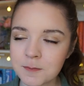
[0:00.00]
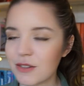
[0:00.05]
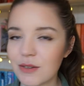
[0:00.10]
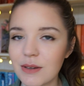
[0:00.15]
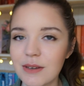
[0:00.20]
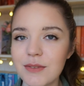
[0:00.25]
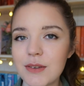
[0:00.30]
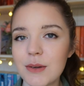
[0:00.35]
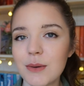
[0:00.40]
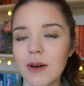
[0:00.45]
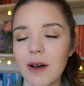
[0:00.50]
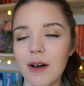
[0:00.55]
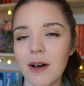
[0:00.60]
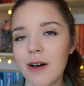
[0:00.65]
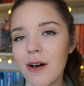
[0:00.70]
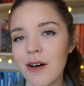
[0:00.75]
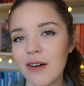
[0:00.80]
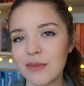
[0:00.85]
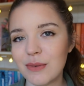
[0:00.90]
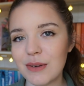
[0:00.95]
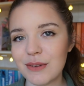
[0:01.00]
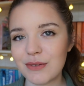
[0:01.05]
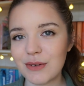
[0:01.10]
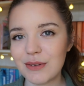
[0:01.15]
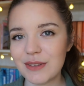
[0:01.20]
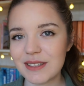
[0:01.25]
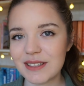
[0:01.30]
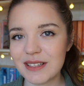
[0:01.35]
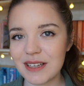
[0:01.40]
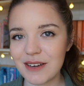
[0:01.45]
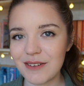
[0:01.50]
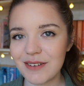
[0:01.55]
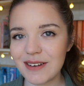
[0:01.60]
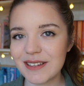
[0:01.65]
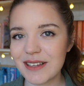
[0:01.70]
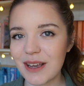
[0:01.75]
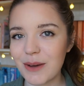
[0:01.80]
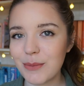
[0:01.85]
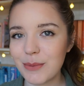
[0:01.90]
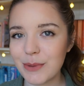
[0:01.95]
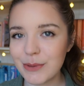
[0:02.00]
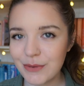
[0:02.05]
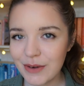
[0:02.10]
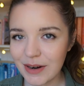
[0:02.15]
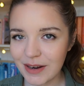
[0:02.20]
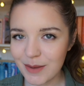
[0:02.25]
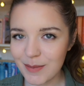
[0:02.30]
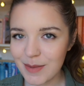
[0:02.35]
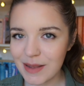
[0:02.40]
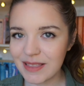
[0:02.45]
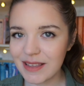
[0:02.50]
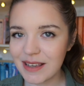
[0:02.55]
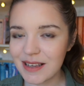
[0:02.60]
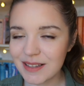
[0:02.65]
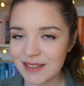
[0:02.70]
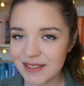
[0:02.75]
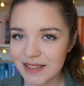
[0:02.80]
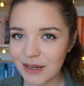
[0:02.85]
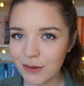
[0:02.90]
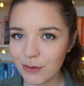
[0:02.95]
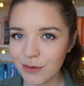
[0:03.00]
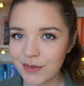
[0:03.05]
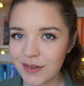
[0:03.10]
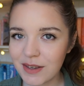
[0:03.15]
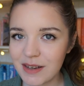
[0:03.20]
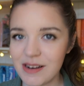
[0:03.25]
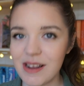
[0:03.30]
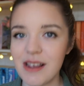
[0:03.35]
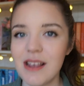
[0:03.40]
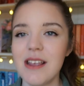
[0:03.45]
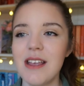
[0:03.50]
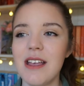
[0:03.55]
So if you are halfway through the series, I would recommend that you stick with it.